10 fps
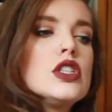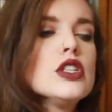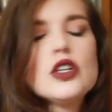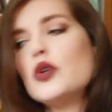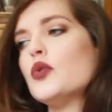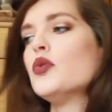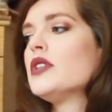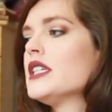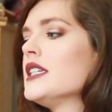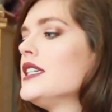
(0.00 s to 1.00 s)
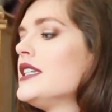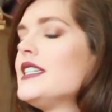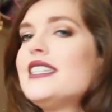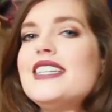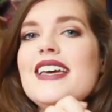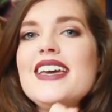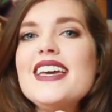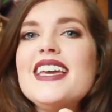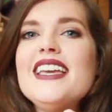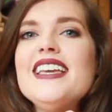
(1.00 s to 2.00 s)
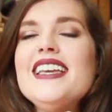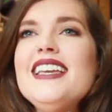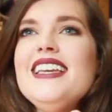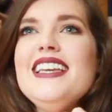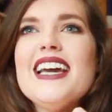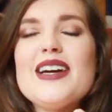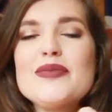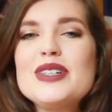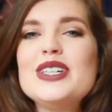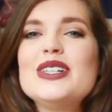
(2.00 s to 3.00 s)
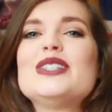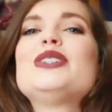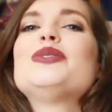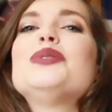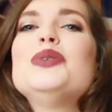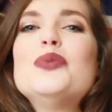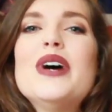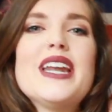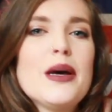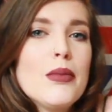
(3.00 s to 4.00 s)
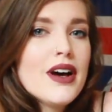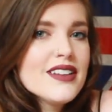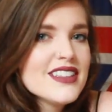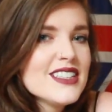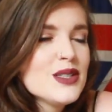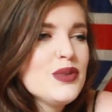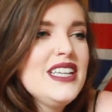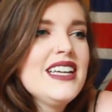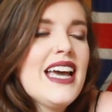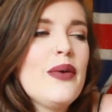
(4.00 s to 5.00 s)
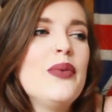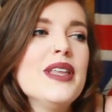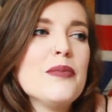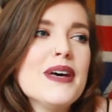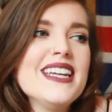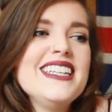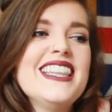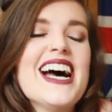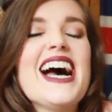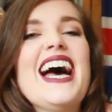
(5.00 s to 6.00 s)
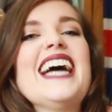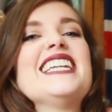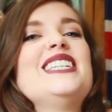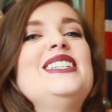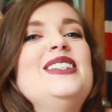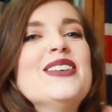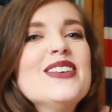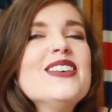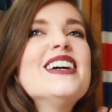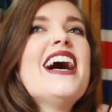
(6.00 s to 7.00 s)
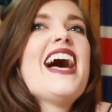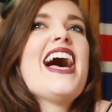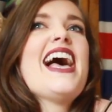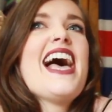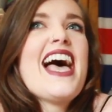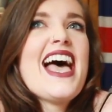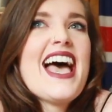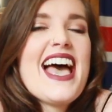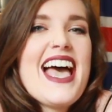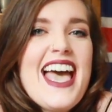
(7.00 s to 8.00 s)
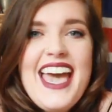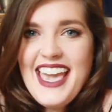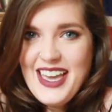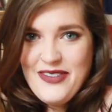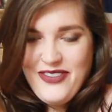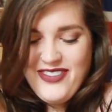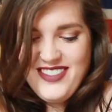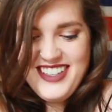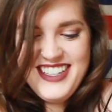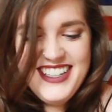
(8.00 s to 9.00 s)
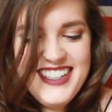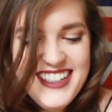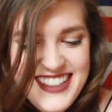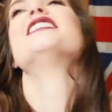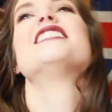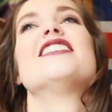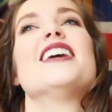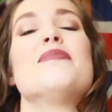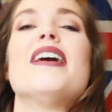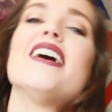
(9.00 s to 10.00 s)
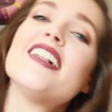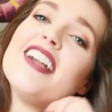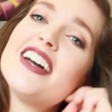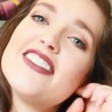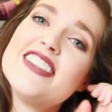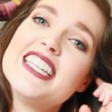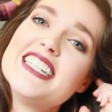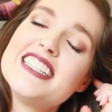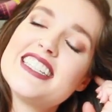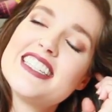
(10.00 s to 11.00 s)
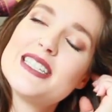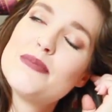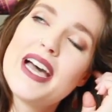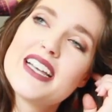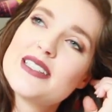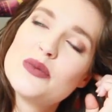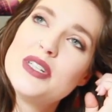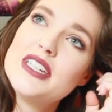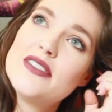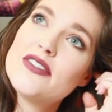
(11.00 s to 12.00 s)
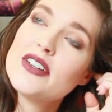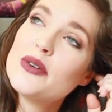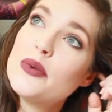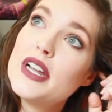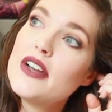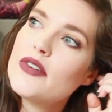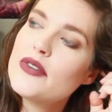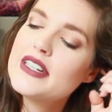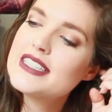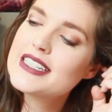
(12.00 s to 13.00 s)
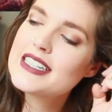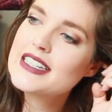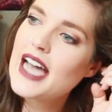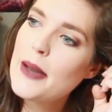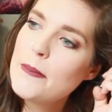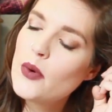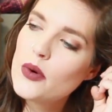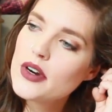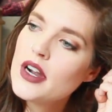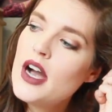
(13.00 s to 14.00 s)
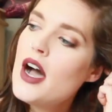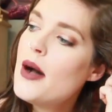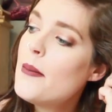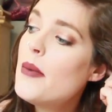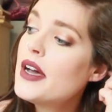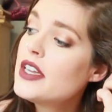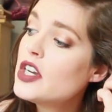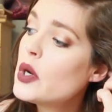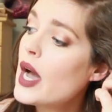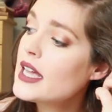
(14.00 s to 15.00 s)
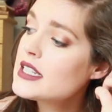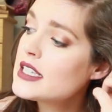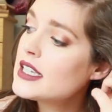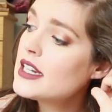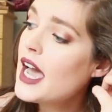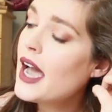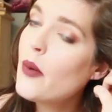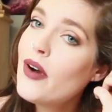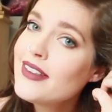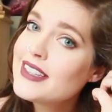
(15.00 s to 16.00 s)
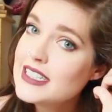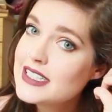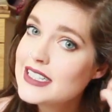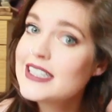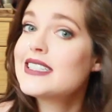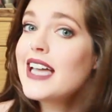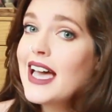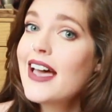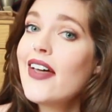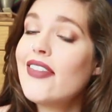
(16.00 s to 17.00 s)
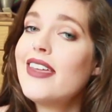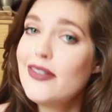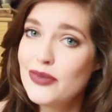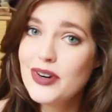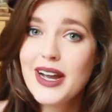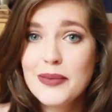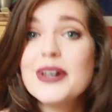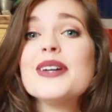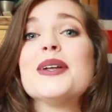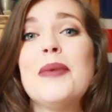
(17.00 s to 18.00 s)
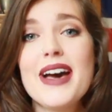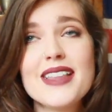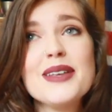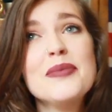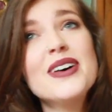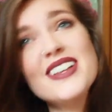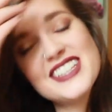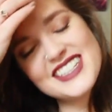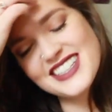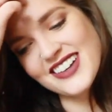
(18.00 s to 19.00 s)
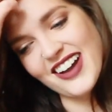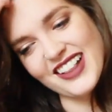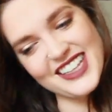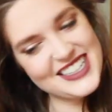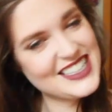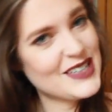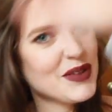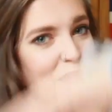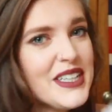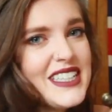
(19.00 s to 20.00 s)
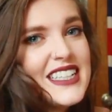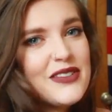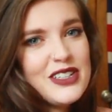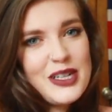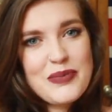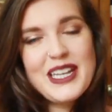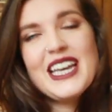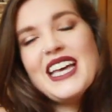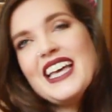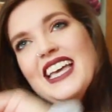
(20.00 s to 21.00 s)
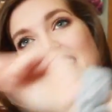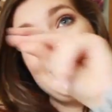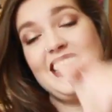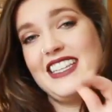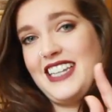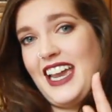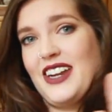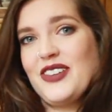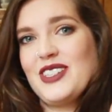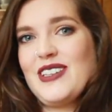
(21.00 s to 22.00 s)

So today I'm gonna show you what I bought this week with money that I don't have. So I bought a lot of things this past week for whatever reason, because I'm poor. But you know, I said I want these things, therefore I'm gonna buy them. So I listed some of the places I went shopping in the title.